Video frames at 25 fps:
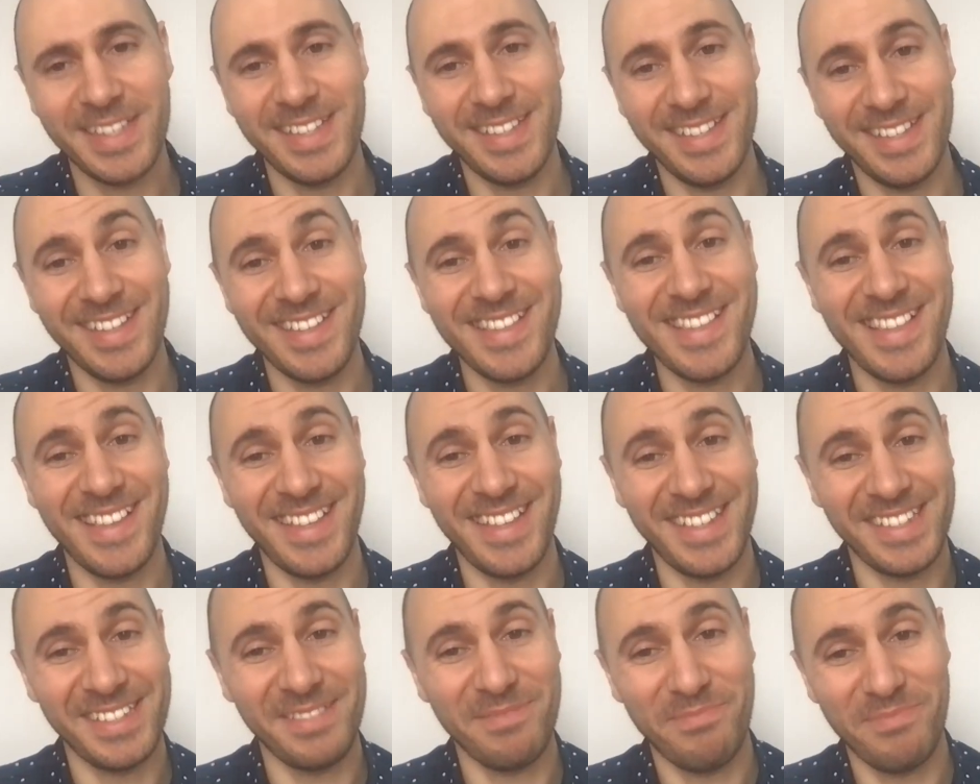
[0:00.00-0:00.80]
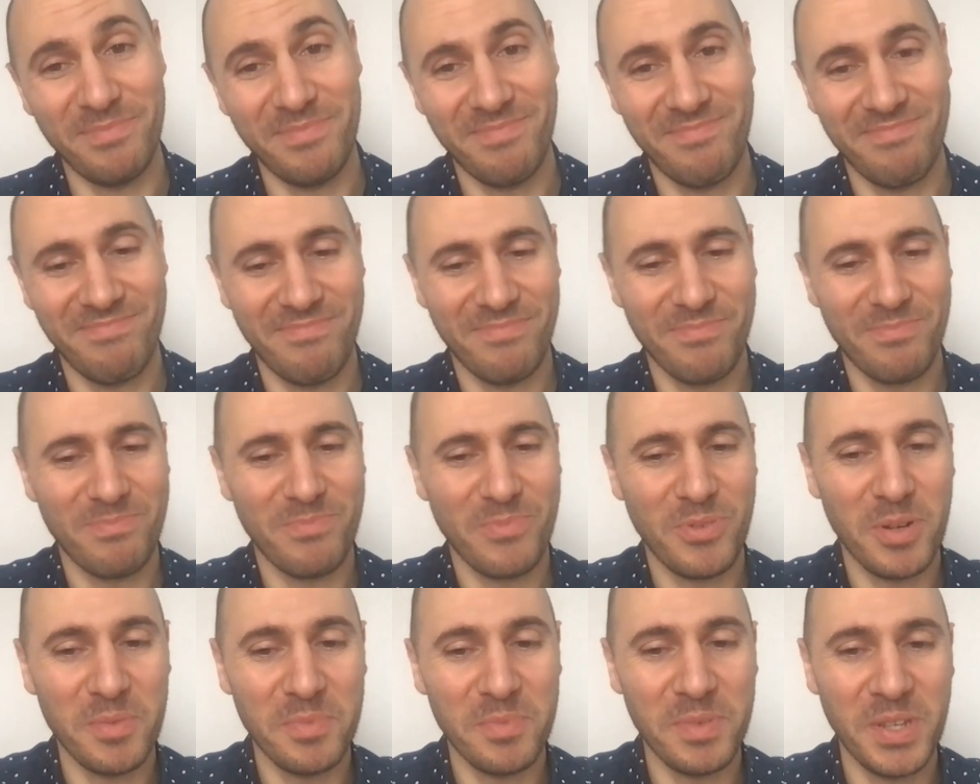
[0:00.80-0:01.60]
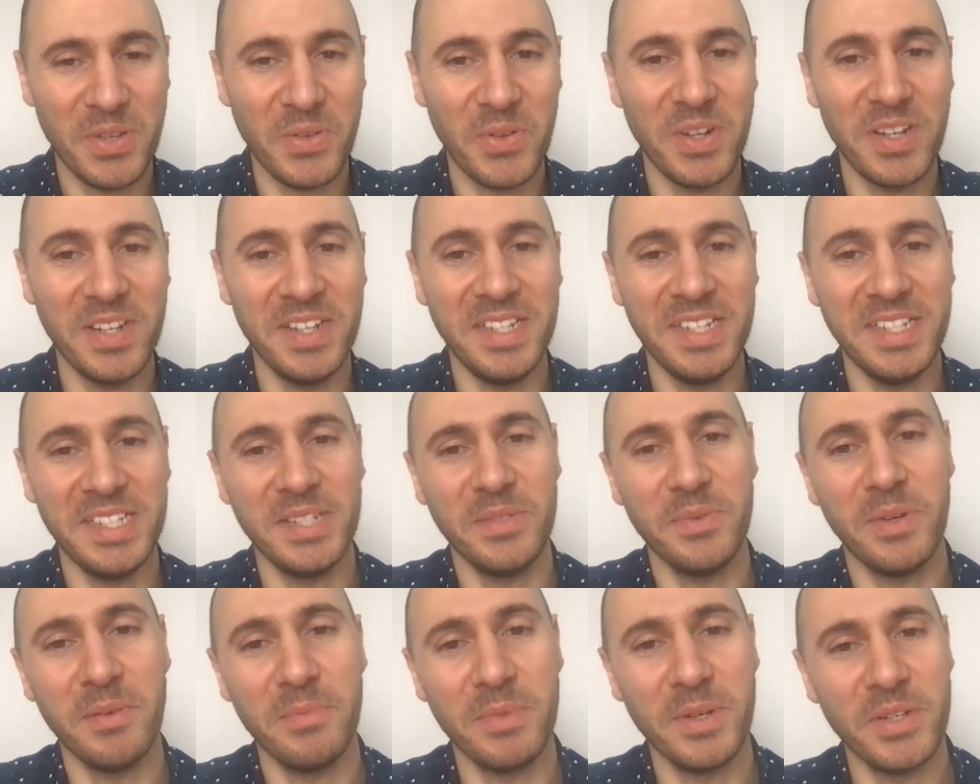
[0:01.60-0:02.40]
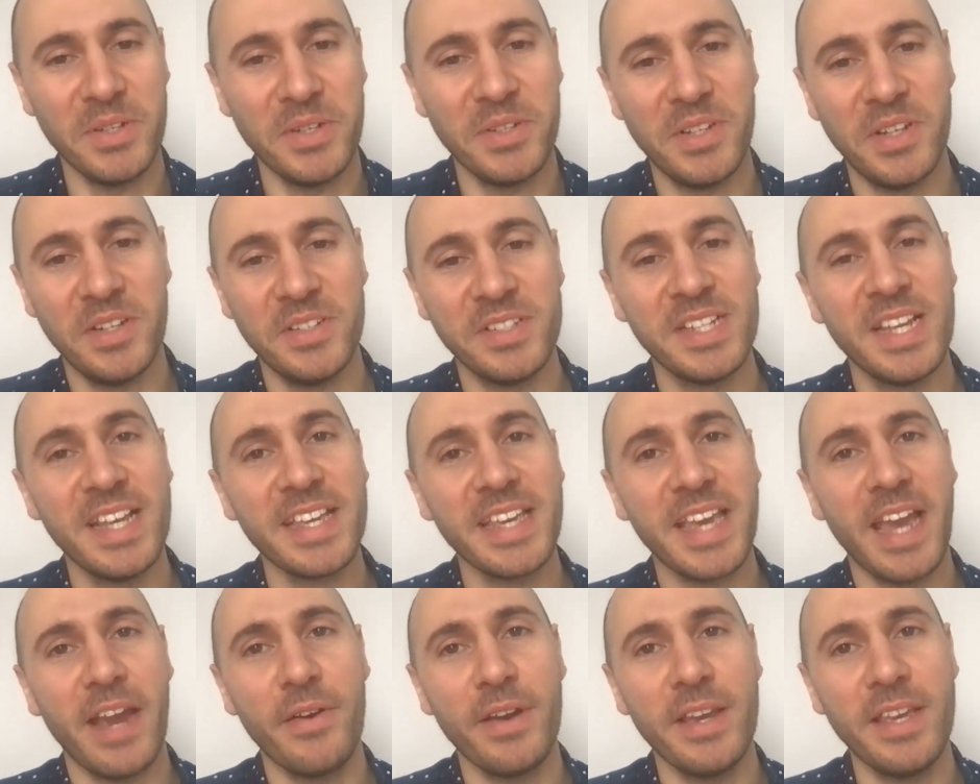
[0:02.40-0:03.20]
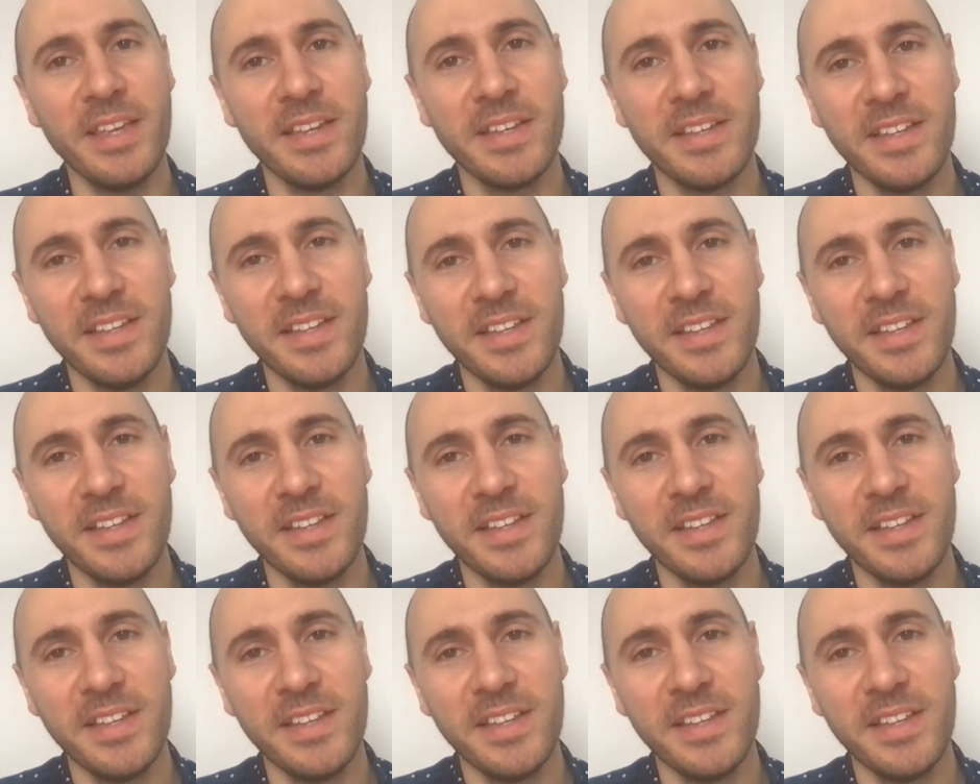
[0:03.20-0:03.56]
I think that's probably quite an easy one, but who knows? Gary?